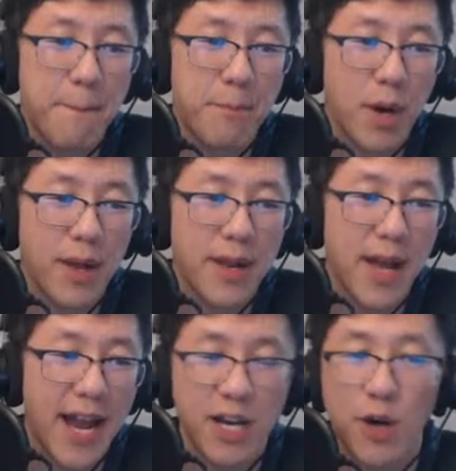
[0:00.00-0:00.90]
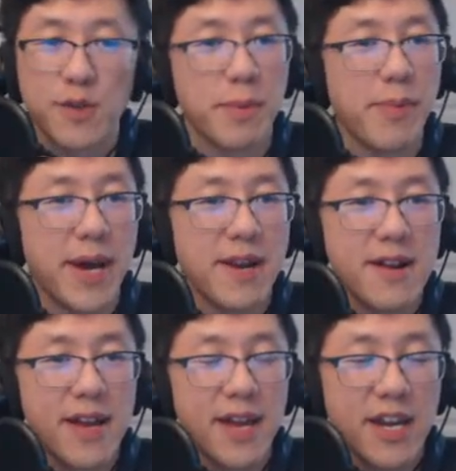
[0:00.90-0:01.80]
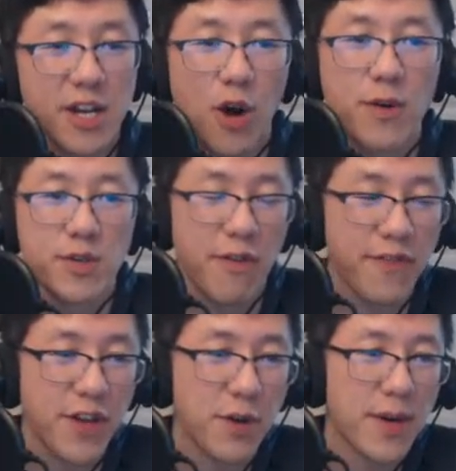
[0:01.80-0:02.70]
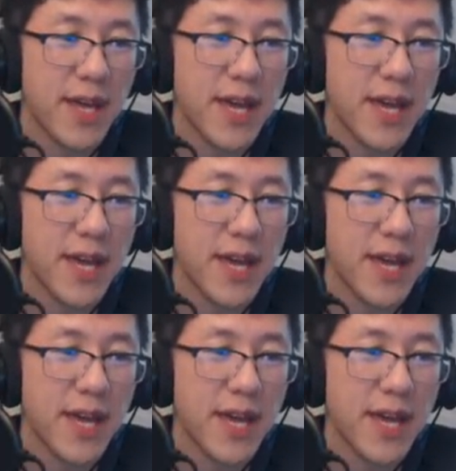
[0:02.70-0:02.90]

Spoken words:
But I could always be better, could always review.